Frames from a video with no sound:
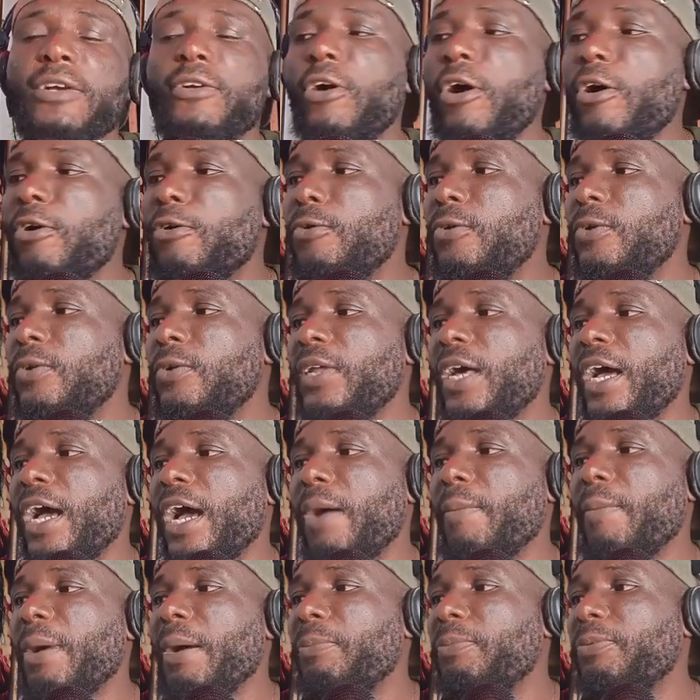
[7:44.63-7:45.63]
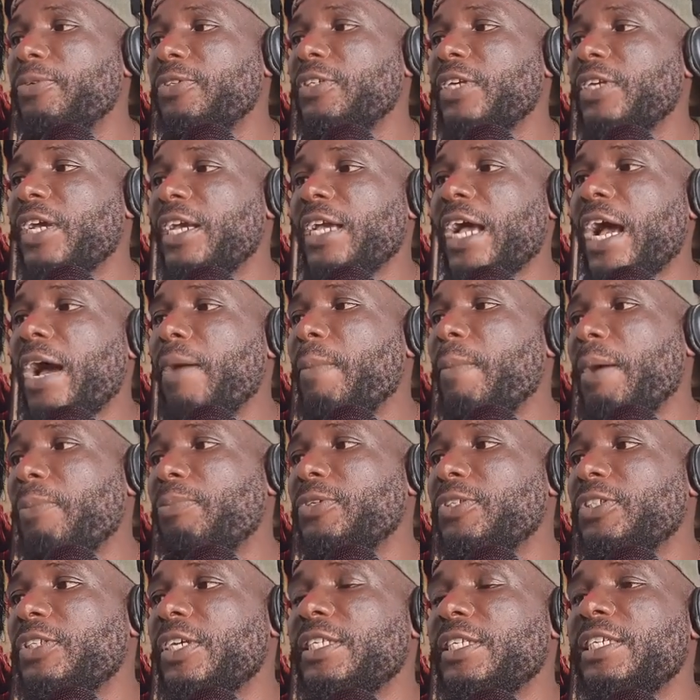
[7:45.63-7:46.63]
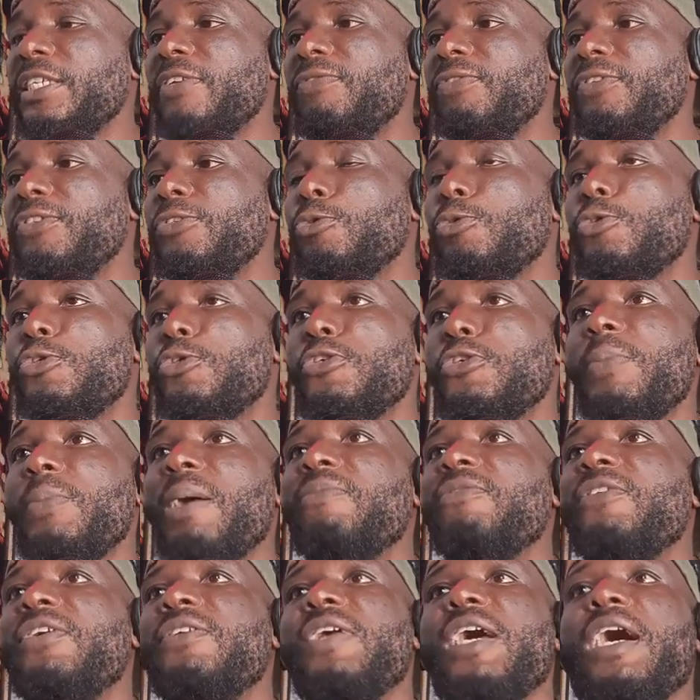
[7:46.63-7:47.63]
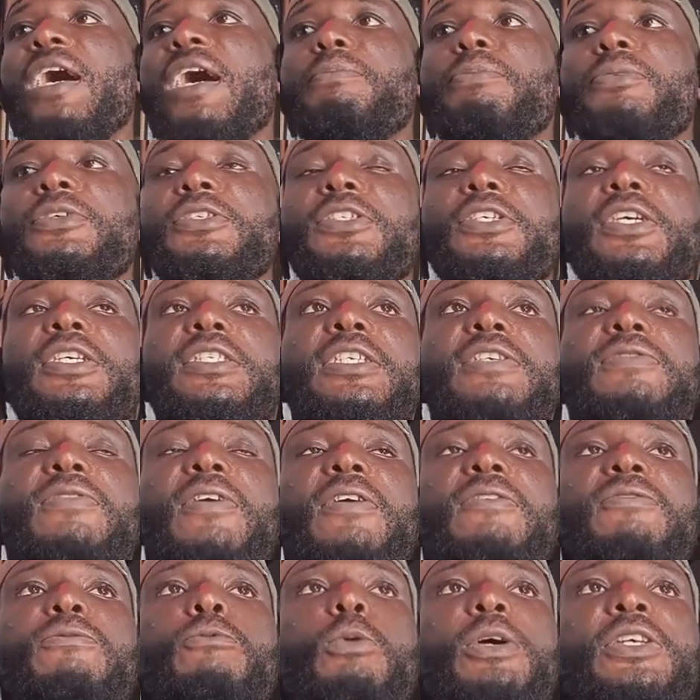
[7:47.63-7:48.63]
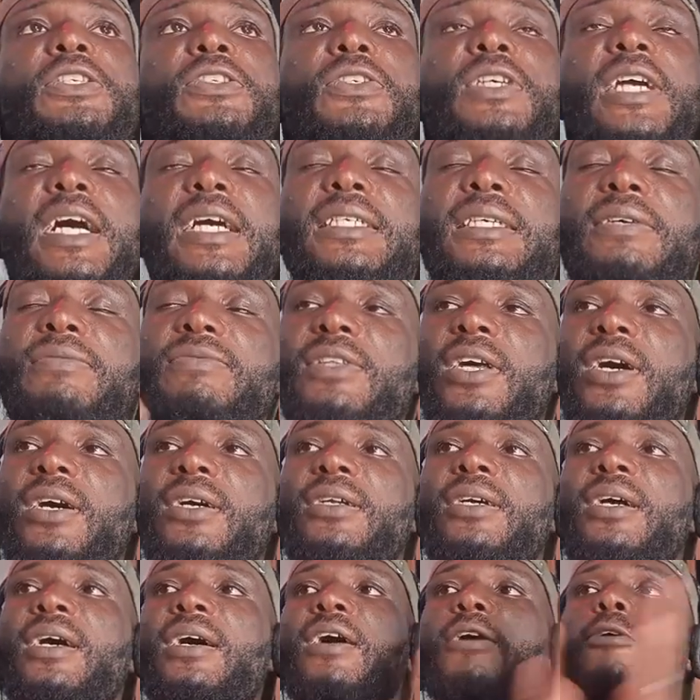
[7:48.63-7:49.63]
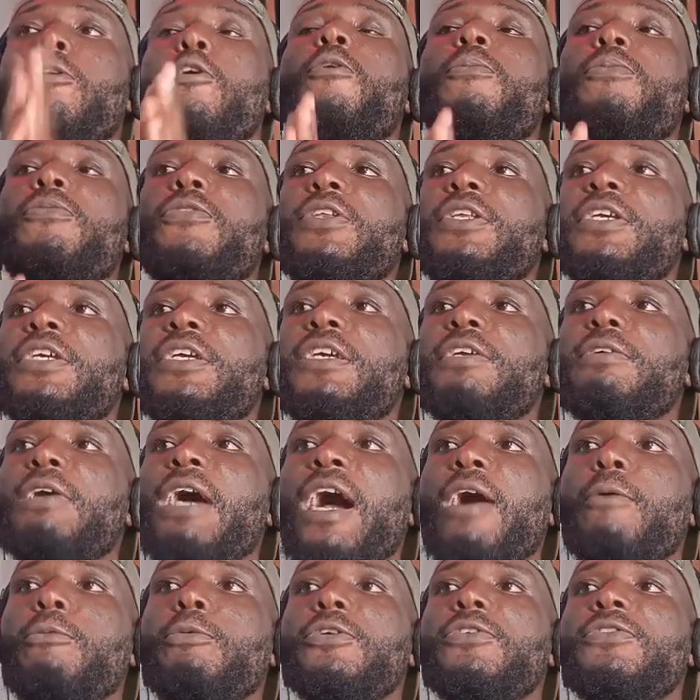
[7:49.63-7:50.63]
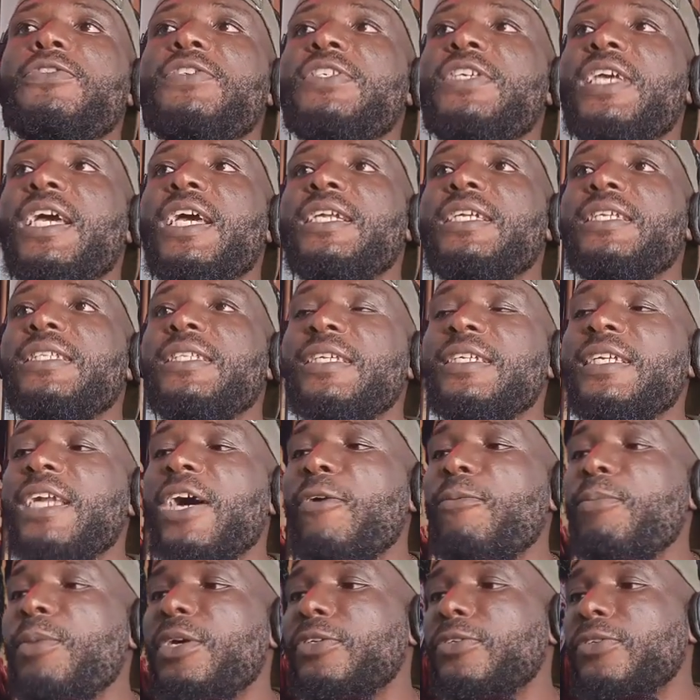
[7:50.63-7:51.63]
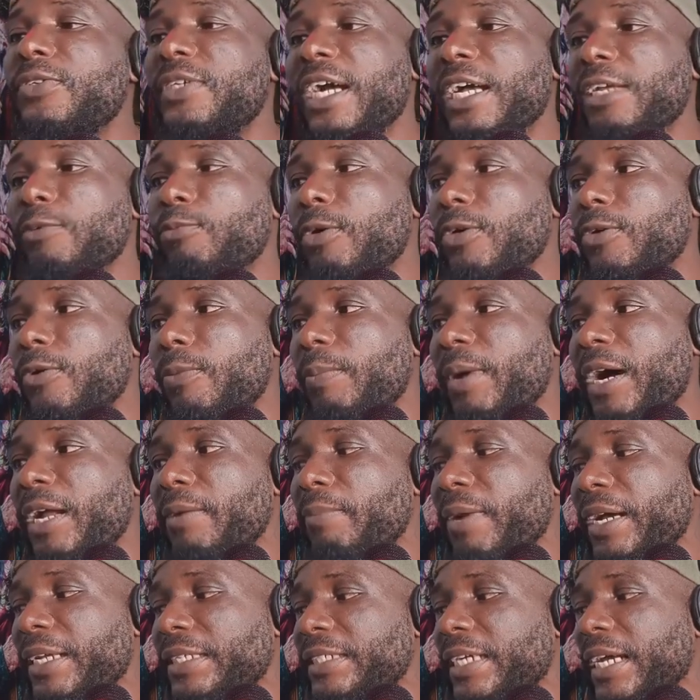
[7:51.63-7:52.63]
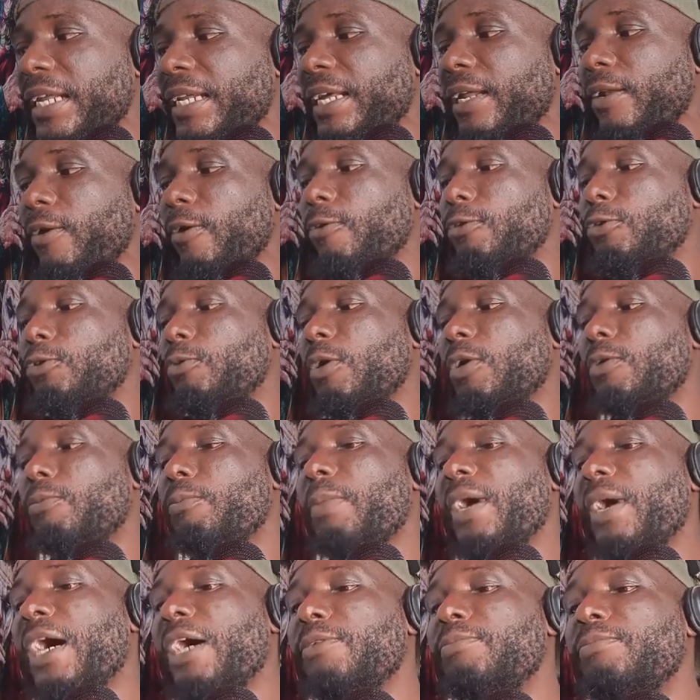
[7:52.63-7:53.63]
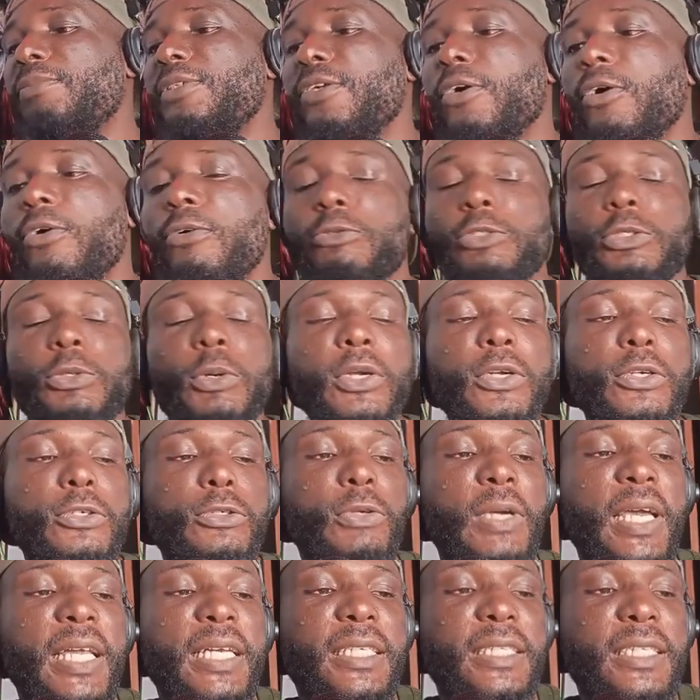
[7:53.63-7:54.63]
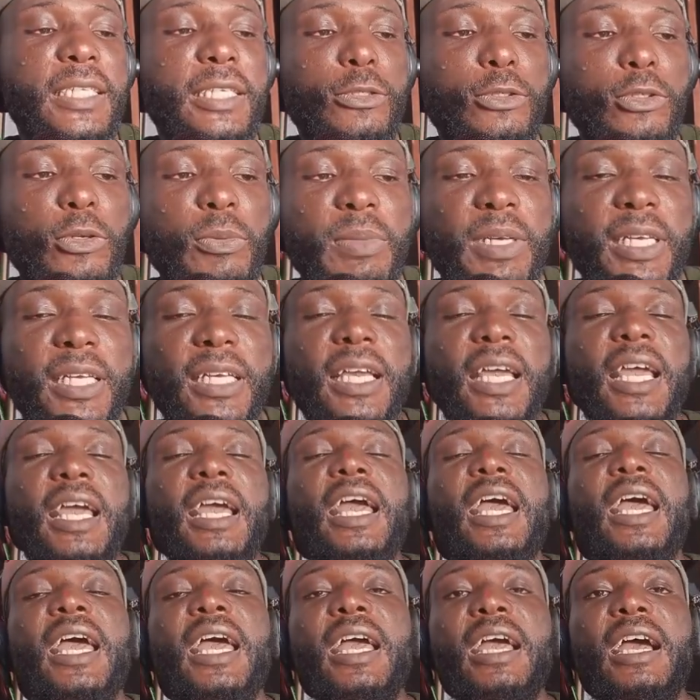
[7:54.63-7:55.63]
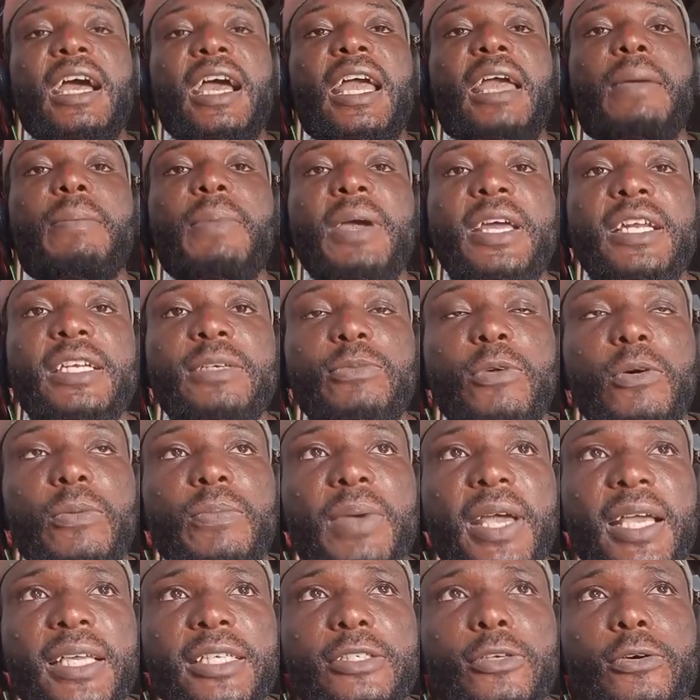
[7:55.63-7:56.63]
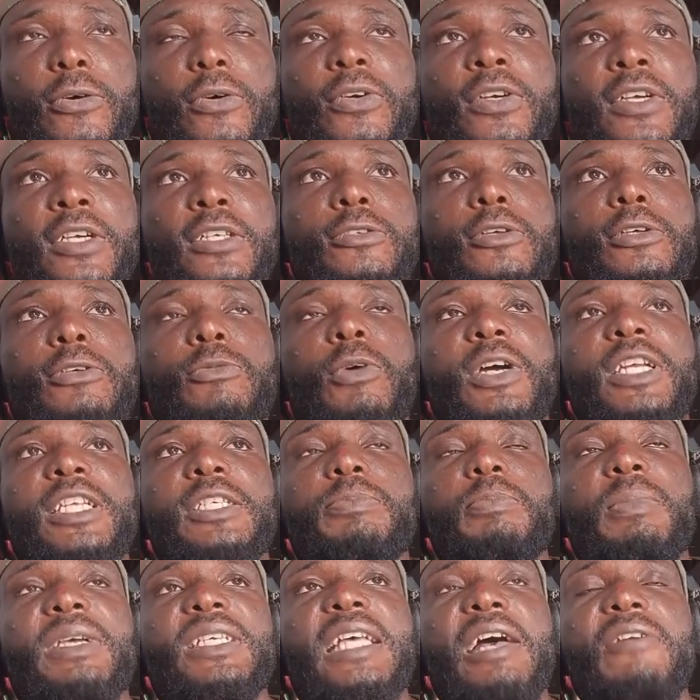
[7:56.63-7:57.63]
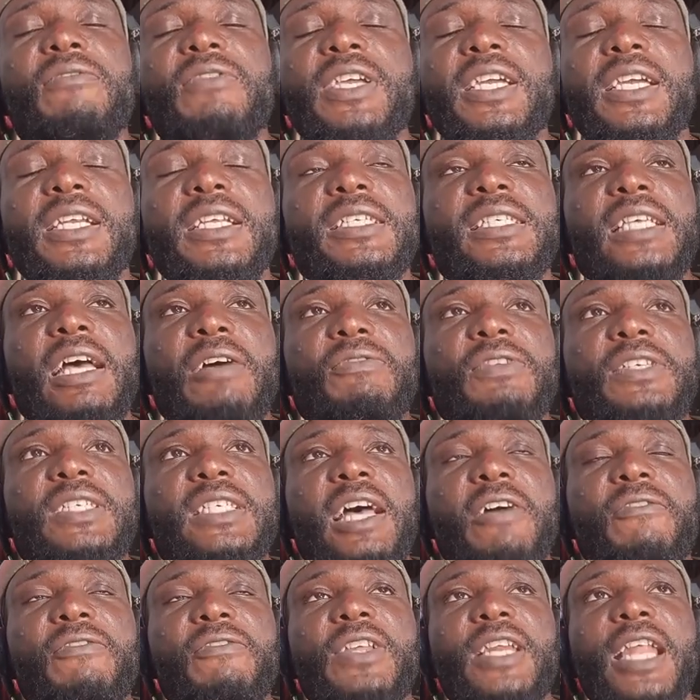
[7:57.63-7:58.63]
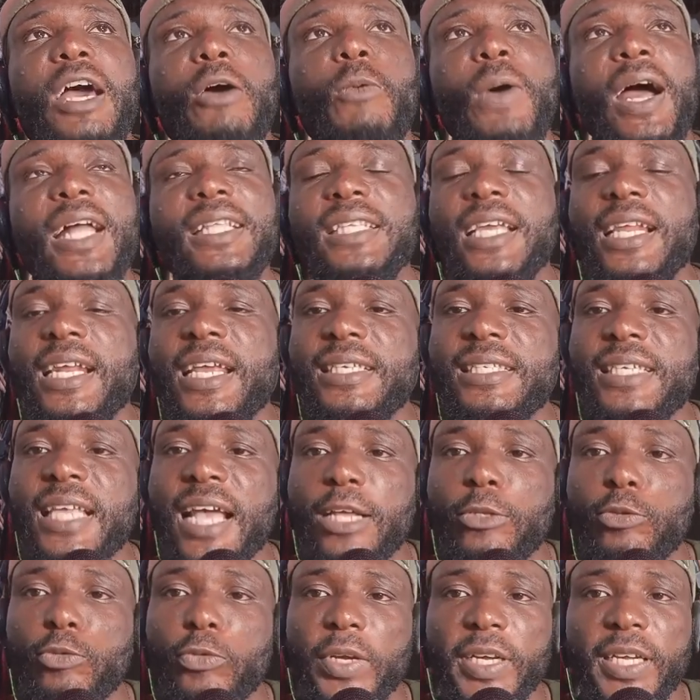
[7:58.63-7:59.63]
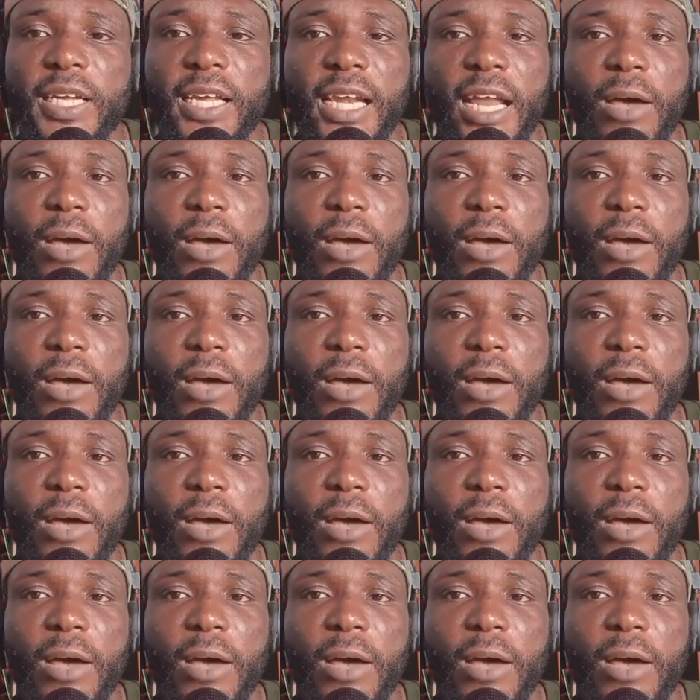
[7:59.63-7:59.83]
Google, I'm appreciative. YouTube, I'm very appreciative of what you guys have done. Hopefully, I wouldn't say anything that will make you guys want to ban my channel, or you want to ban me, or you want to do anything to me. Ebenimo benyo. Tori won space afigini safi lawa telese aturege